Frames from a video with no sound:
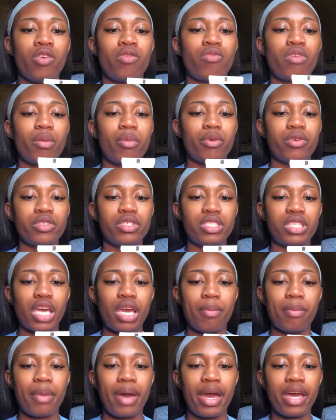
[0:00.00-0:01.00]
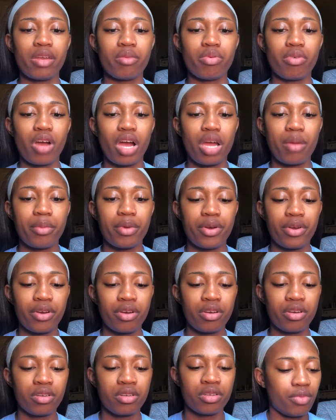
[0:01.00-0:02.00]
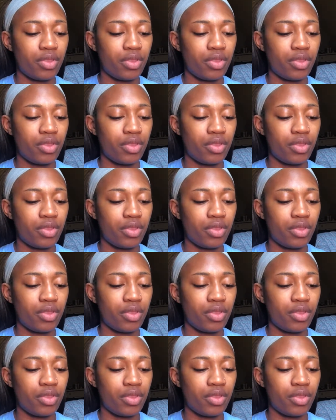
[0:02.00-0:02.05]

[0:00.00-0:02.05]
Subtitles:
Rimmel Stay Matte Primer.